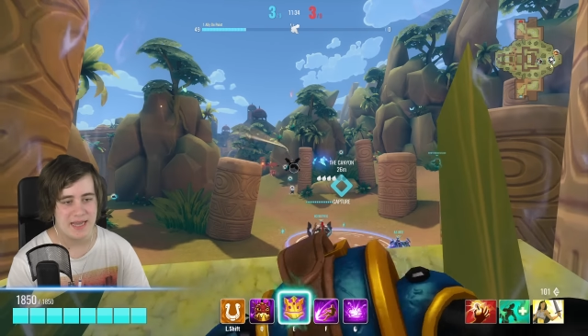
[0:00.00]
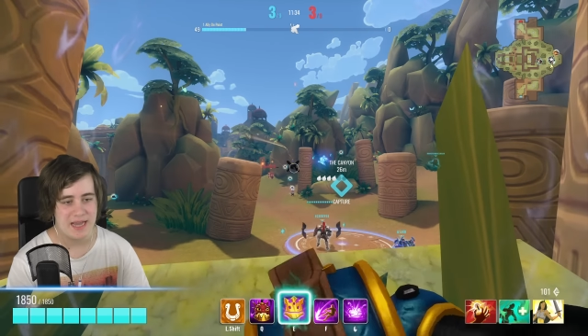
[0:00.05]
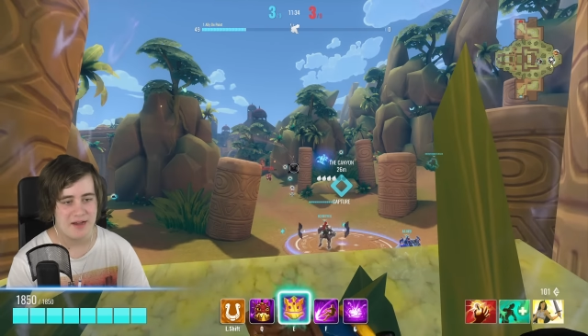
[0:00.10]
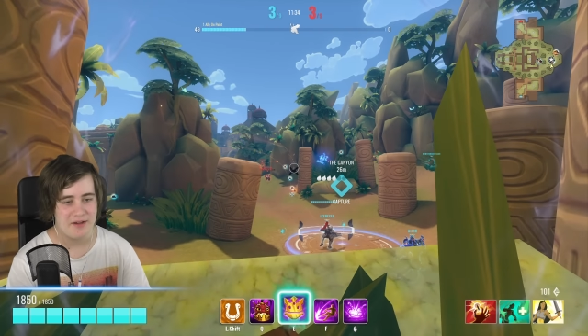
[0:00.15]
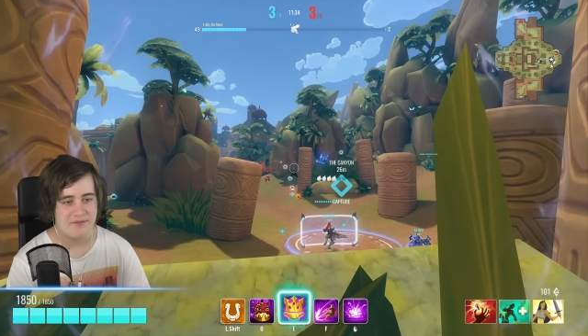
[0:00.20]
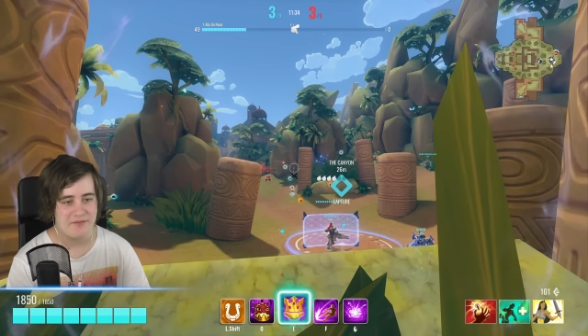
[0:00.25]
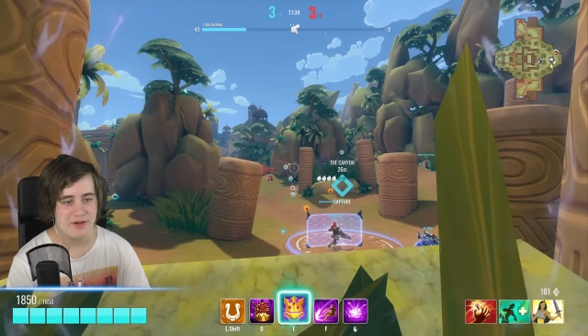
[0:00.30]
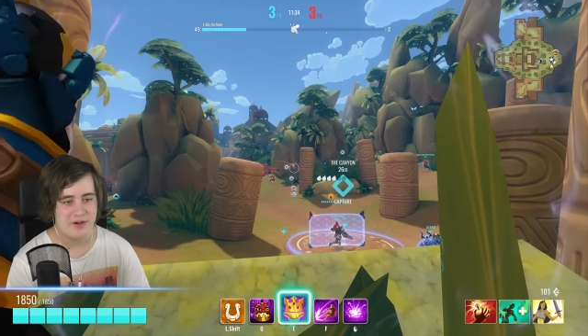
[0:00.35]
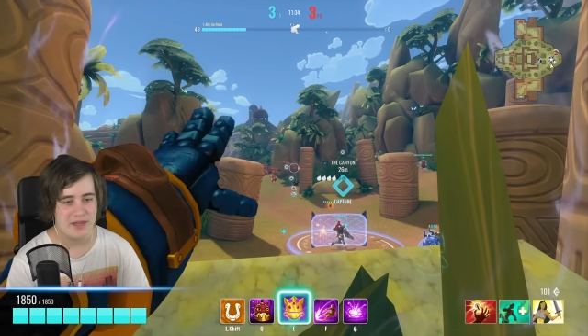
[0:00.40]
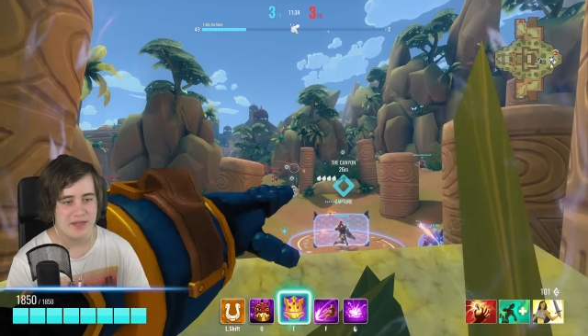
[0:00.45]
how
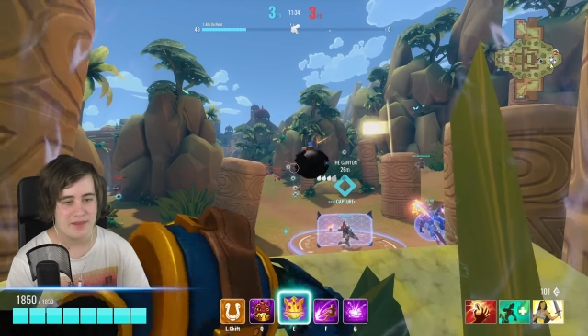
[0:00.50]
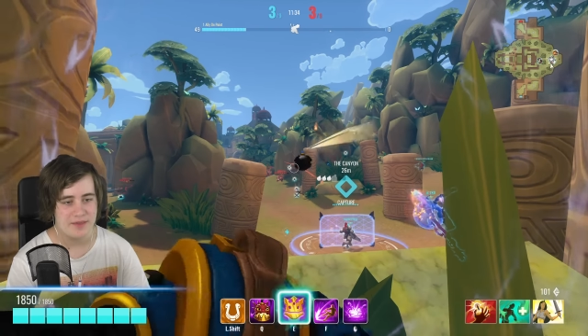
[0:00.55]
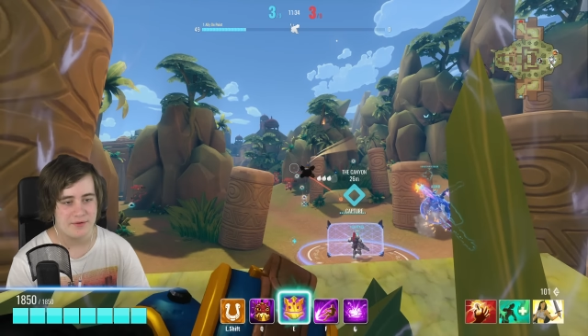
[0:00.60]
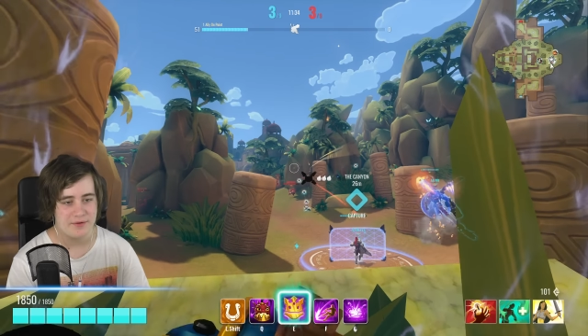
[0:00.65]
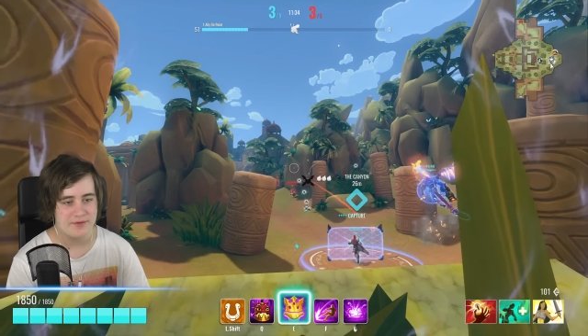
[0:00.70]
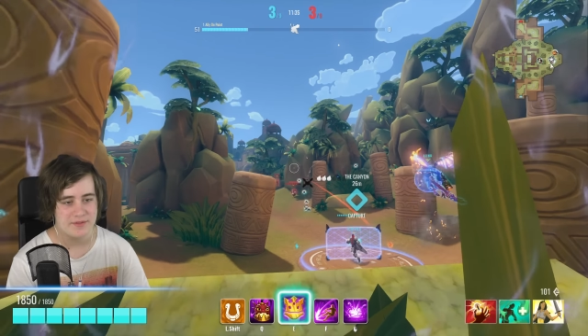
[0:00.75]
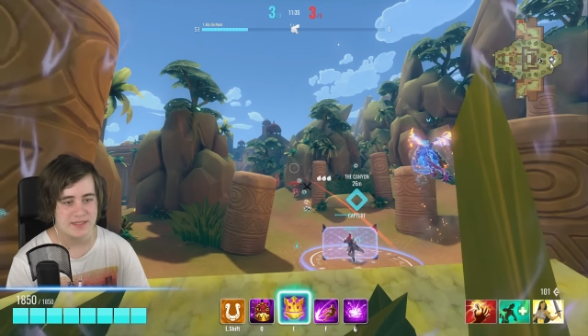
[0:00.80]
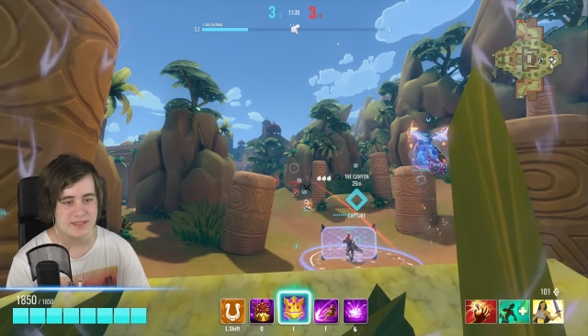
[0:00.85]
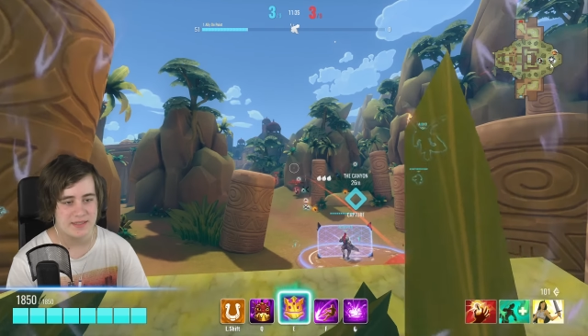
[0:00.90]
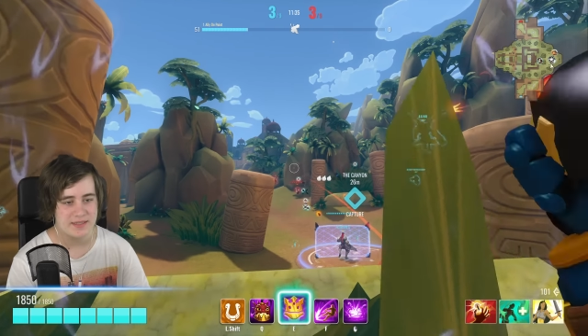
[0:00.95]
far he
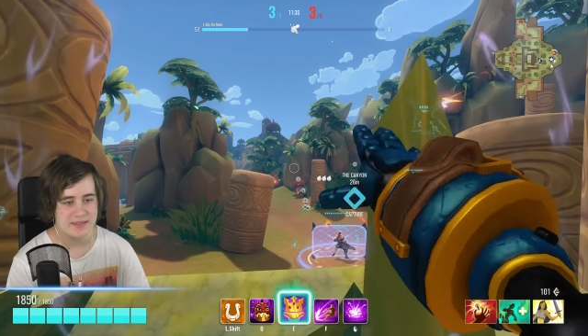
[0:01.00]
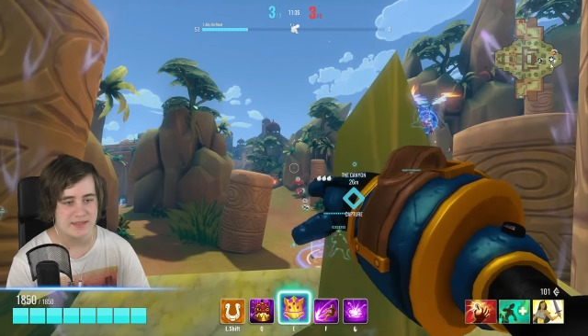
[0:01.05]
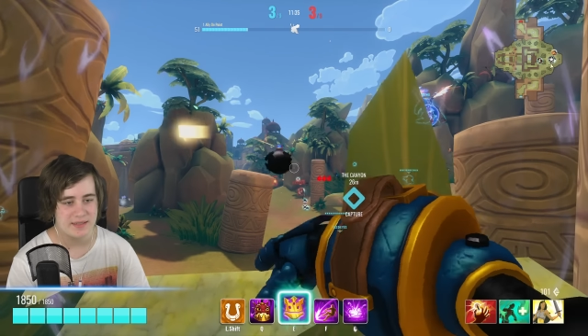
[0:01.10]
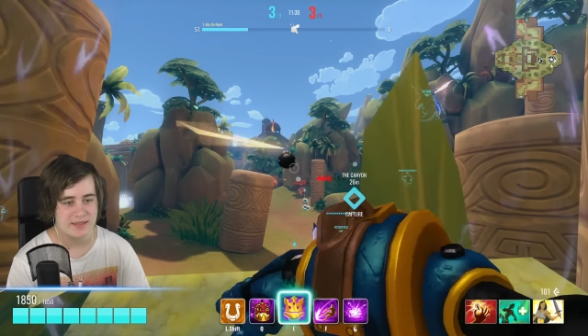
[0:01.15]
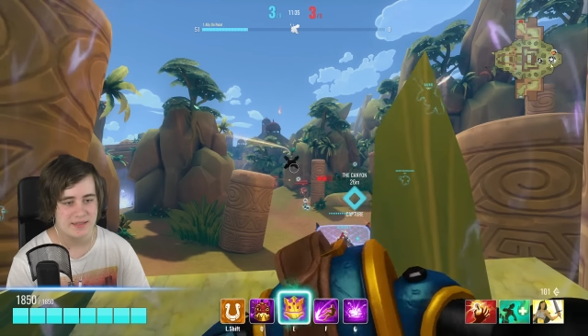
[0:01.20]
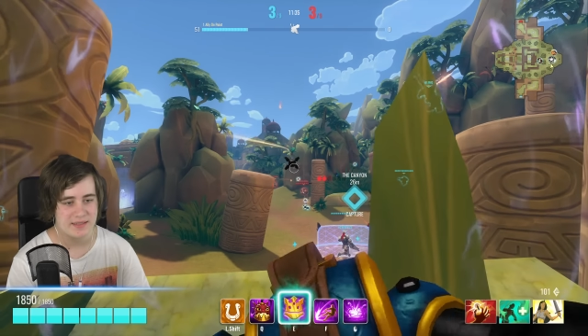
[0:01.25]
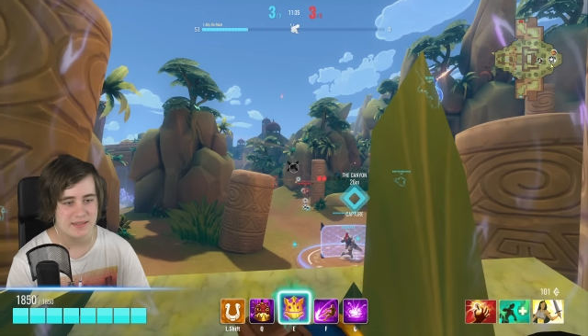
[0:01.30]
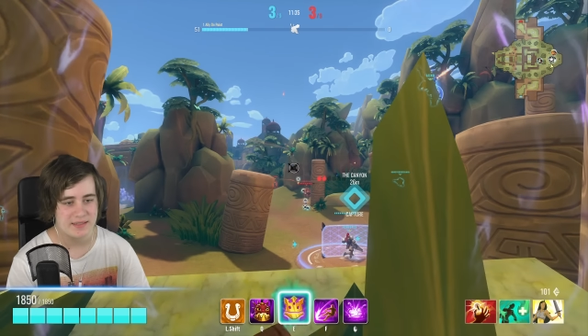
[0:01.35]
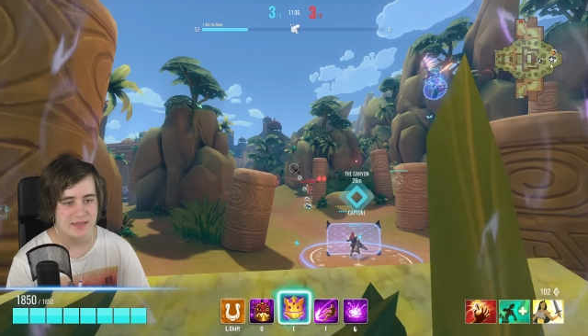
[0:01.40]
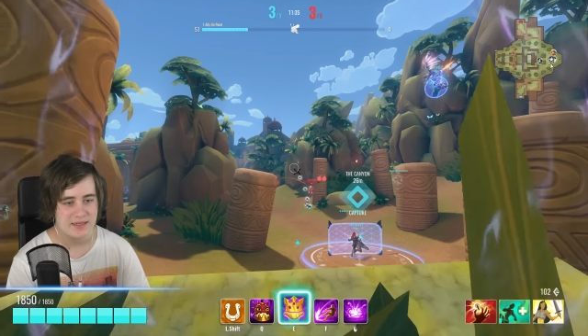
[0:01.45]
throws these
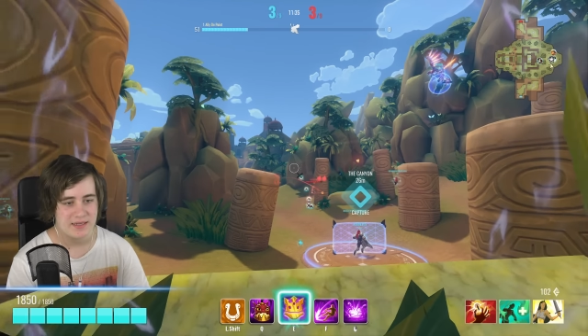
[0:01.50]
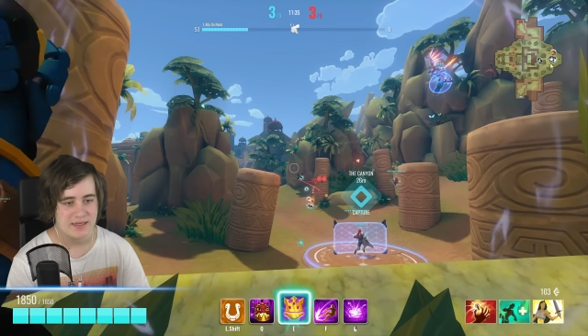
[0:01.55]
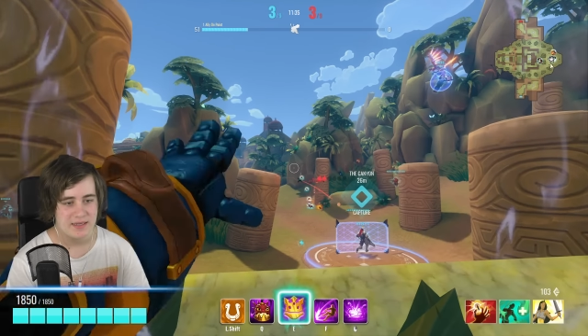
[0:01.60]
things.